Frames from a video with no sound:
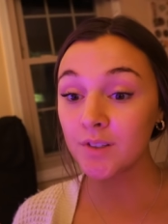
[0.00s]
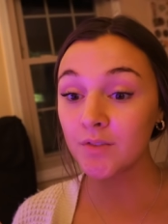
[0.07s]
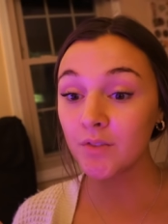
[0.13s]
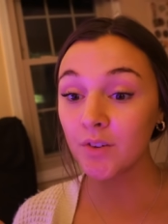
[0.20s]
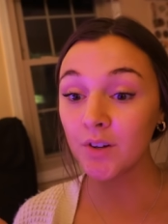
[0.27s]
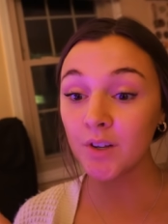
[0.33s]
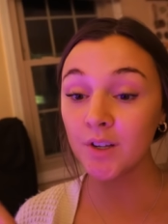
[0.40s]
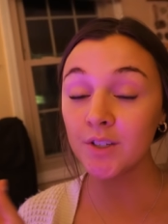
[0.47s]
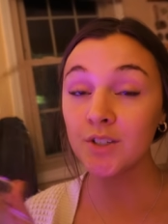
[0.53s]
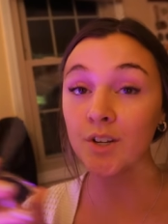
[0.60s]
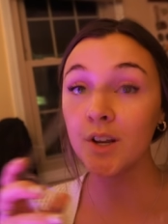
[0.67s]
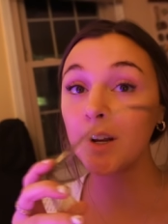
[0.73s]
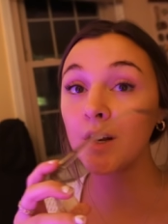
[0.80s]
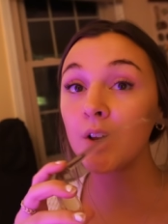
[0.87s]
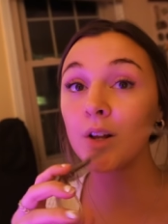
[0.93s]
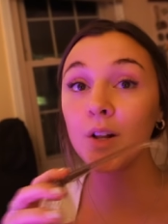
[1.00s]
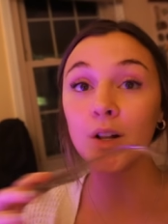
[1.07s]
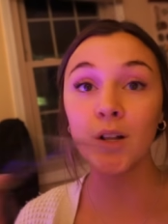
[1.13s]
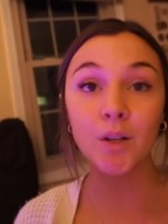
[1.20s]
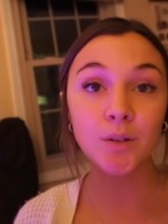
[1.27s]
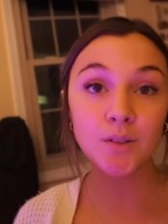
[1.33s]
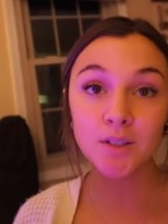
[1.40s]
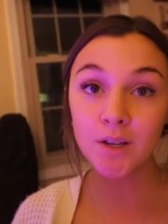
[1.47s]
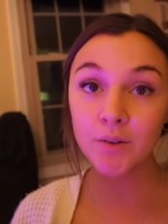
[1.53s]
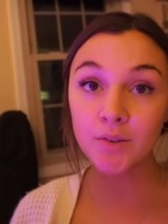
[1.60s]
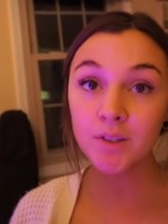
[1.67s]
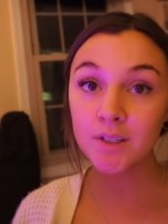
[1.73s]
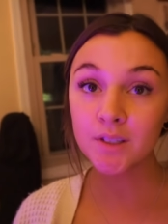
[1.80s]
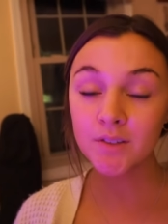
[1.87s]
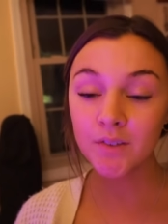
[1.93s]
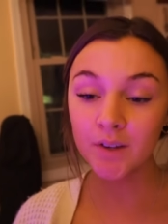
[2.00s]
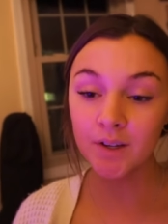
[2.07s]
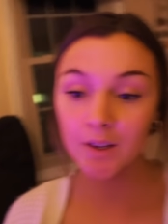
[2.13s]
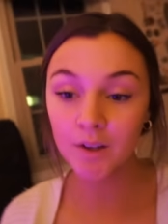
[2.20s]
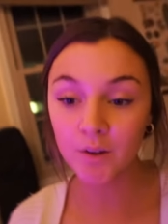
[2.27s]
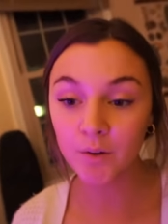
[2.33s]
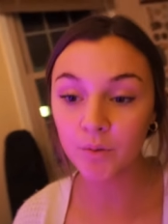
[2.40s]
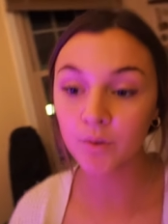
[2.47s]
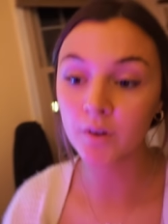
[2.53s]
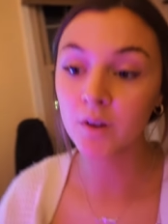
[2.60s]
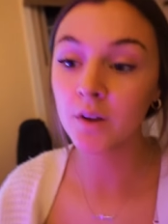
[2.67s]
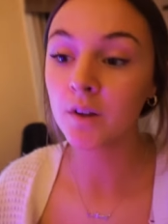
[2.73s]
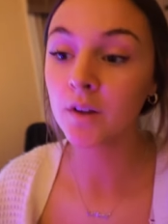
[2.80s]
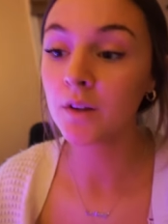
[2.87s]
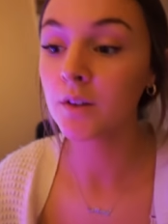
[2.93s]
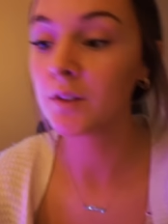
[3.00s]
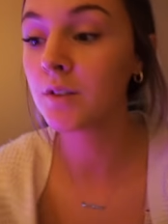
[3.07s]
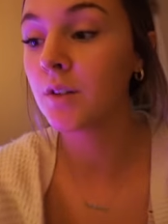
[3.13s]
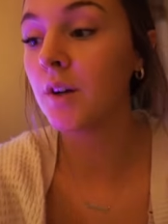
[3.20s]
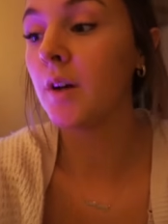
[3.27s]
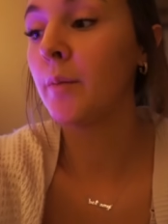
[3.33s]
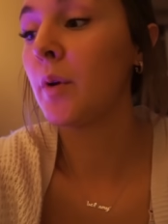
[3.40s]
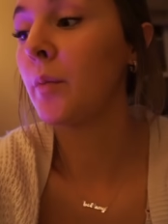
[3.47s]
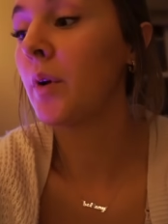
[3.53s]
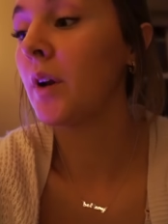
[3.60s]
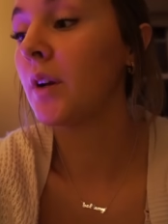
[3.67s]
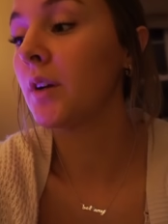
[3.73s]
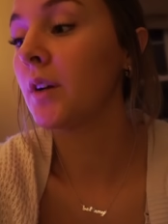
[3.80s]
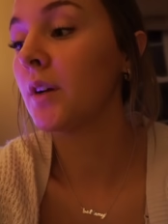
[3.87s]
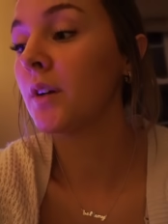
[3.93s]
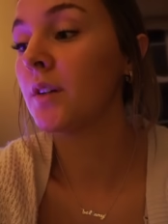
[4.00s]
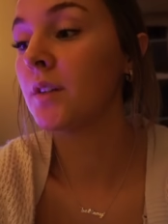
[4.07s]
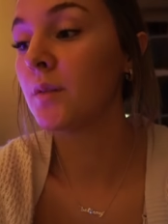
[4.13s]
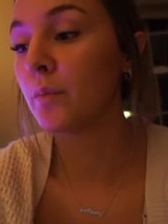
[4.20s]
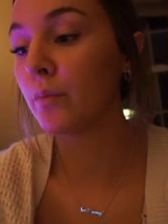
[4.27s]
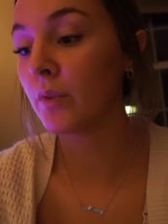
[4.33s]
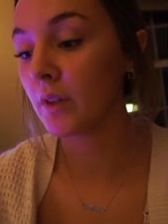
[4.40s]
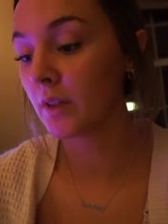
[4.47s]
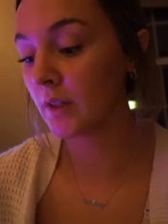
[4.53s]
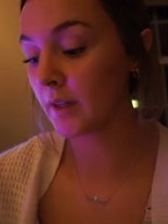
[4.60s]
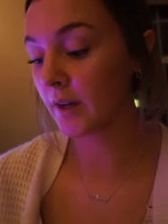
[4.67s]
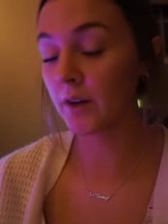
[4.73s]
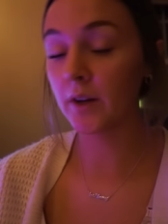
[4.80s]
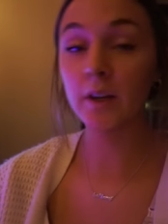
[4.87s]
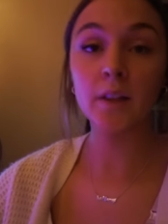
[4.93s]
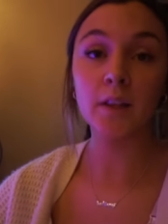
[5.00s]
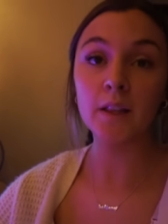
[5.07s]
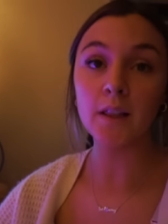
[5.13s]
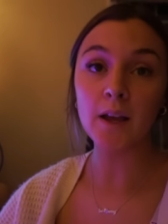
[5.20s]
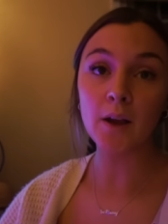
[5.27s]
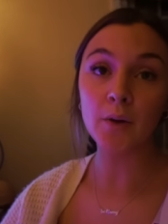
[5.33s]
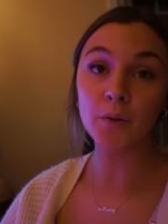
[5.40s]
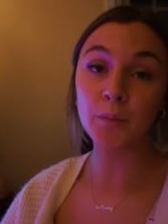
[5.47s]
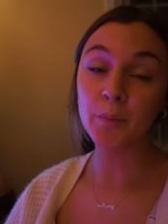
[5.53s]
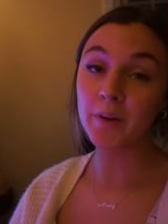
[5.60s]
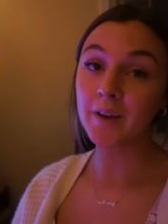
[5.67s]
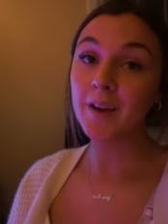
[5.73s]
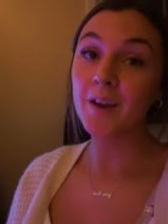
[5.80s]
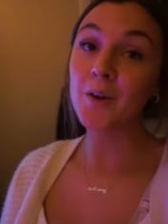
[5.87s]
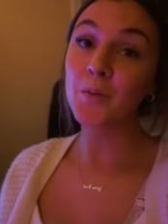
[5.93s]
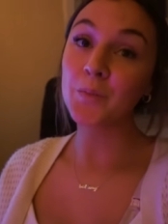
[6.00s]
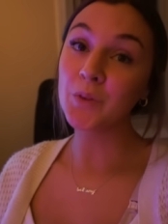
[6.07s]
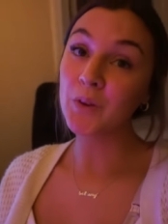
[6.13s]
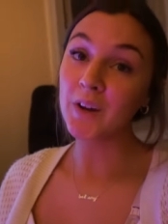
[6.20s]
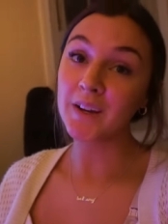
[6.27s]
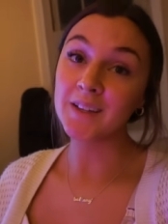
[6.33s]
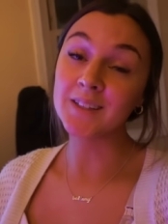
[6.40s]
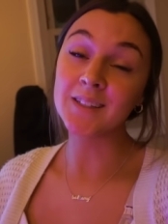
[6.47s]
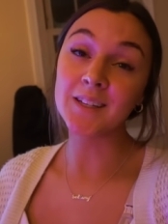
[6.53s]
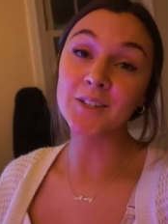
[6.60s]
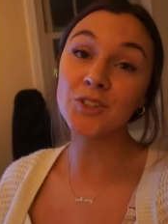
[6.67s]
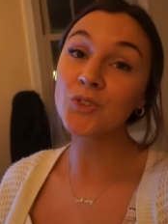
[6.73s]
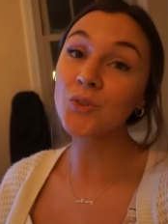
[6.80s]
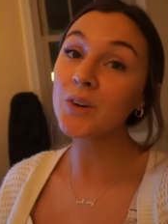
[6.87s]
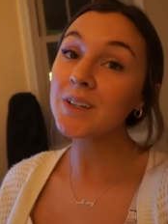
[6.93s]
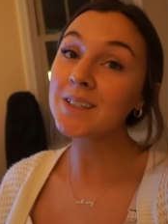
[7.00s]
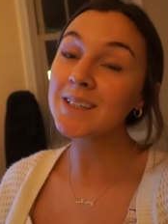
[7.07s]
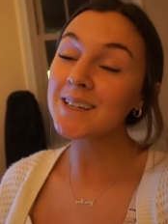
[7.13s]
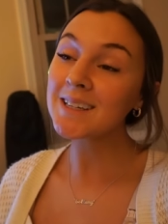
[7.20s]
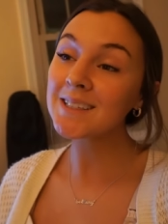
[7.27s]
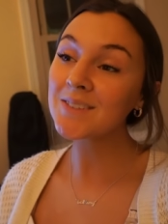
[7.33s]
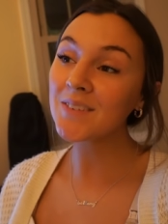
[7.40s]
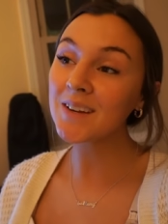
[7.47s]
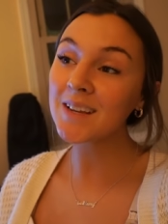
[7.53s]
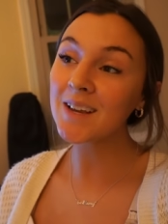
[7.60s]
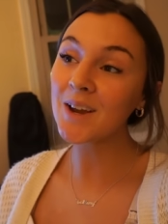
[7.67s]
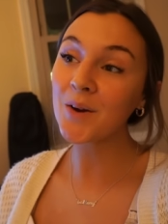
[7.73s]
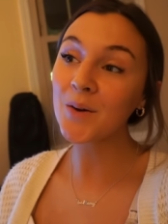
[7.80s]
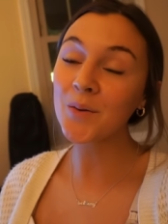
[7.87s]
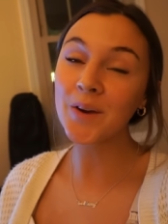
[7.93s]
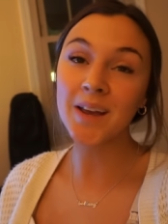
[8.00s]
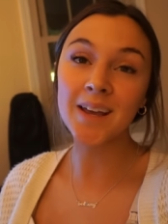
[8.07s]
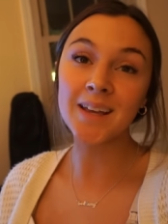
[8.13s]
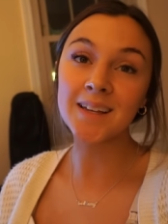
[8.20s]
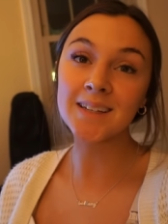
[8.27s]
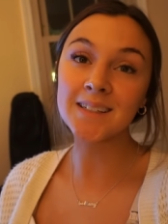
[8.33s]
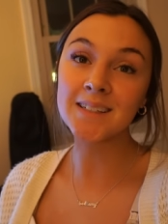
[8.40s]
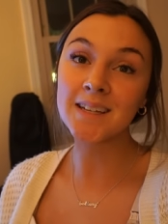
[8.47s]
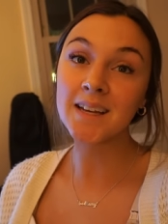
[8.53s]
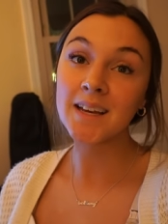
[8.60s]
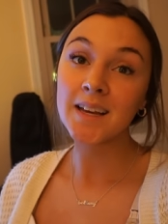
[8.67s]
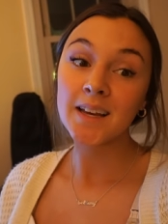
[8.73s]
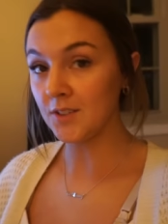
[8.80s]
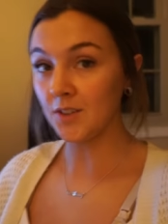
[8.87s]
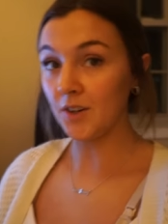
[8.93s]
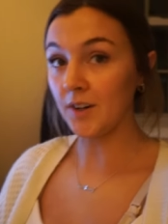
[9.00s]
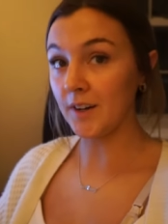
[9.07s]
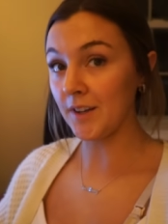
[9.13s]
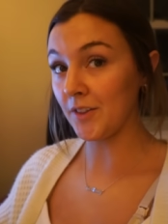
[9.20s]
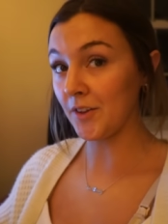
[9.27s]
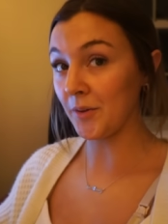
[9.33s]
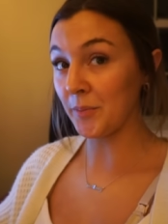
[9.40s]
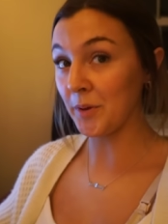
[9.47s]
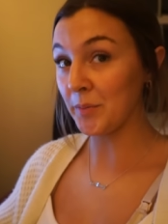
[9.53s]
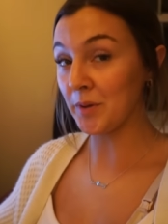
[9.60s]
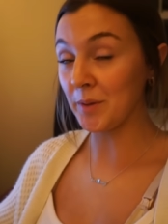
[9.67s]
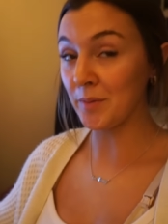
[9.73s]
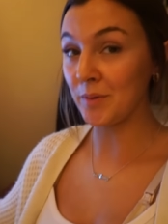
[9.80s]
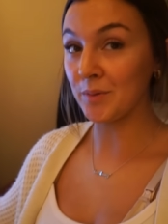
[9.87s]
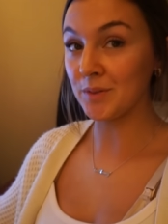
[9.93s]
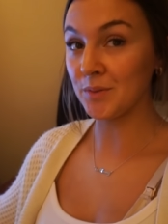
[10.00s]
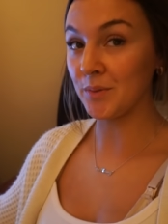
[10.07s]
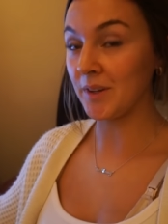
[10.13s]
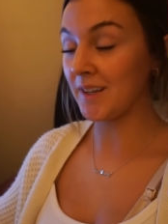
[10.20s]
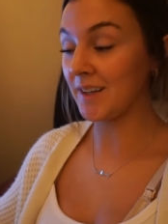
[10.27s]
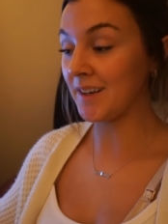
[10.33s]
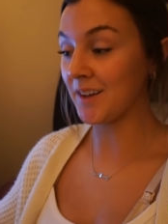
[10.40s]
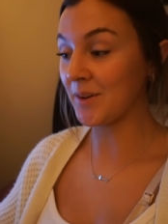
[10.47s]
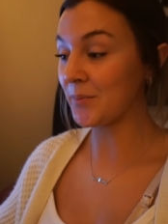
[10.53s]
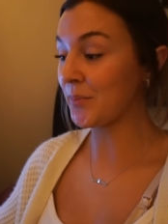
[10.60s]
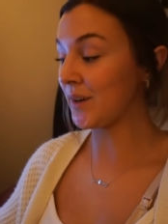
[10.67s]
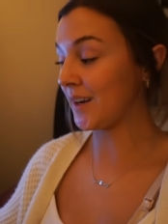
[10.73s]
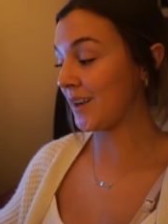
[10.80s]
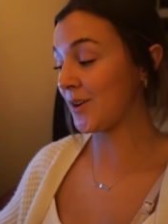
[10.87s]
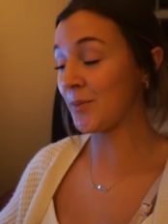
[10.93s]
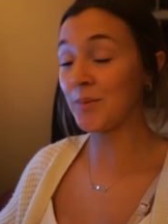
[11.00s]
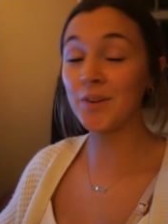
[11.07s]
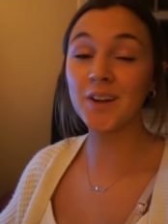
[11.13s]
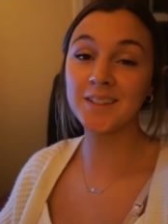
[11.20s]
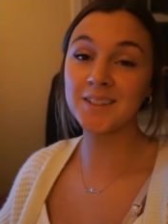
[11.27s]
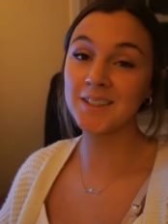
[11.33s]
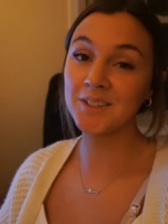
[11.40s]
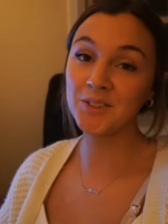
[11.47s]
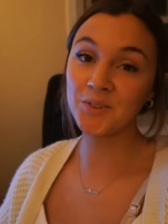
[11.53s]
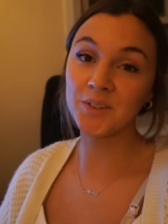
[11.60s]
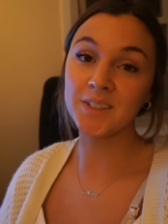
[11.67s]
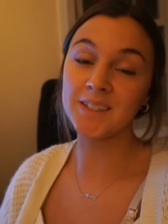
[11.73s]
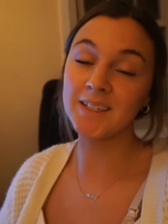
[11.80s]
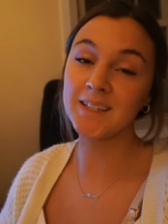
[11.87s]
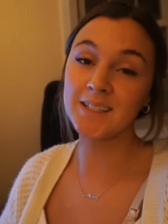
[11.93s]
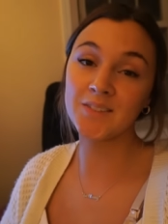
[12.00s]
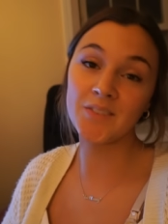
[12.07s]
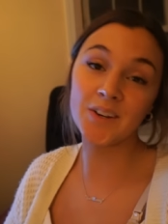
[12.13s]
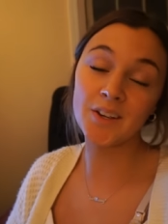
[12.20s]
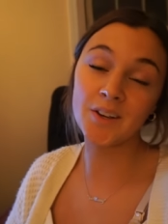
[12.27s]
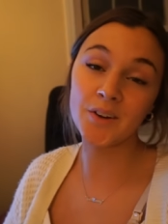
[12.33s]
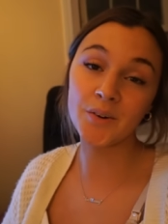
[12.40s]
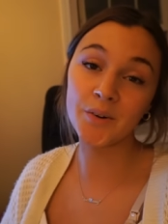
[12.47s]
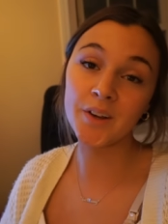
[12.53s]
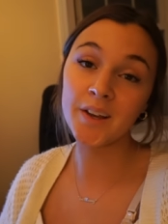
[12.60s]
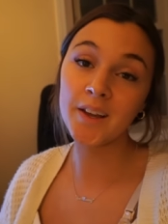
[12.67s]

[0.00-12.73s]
footage and close out this video. Sorry, my monitor is blaringly loud, but I hope you guys enjoyed today's video and sorry, I thought my baby was waking up, but I hope you guys enjoyed today's video.